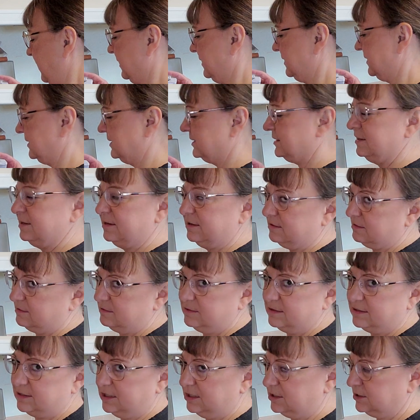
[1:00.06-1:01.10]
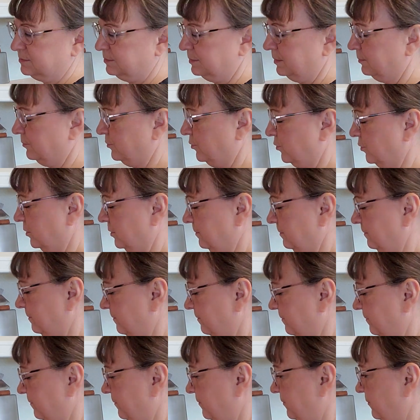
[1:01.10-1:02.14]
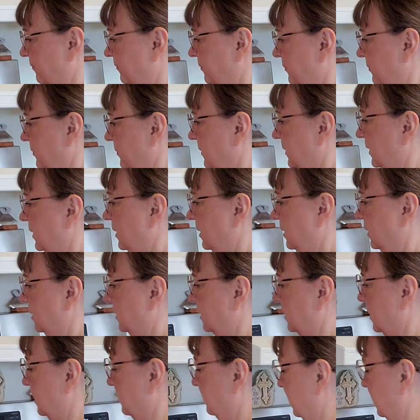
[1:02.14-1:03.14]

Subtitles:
a tidbit bit more. Not